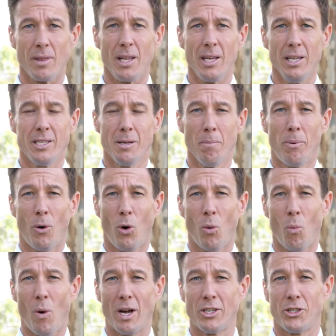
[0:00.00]
It's
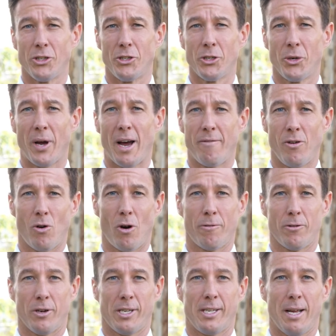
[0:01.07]
important once you do have your
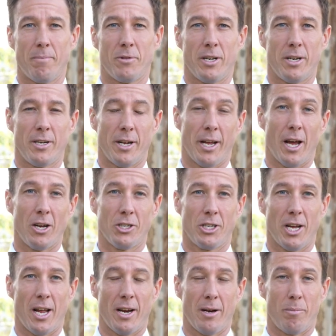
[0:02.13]
offer accepted and
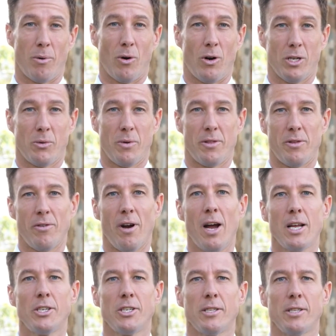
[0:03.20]
negotiated a price with your
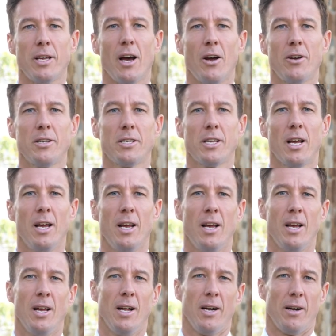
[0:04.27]
agent and the owners,
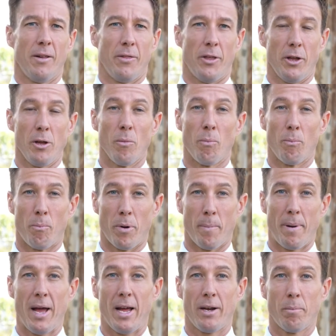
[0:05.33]
that you're
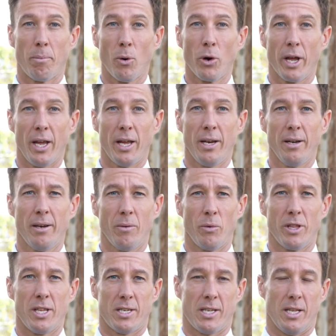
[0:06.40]
prepared to book in
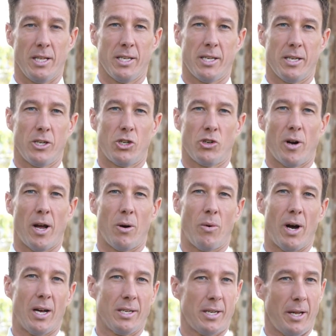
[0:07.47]
with your solicitor straight
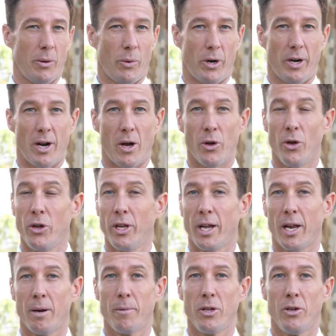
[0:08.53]
away. So you want to know who you're
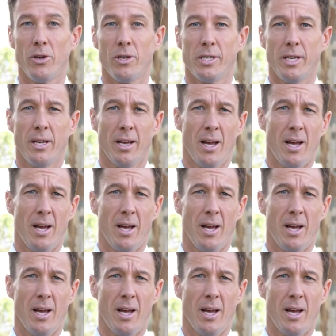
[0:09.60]
going to be using,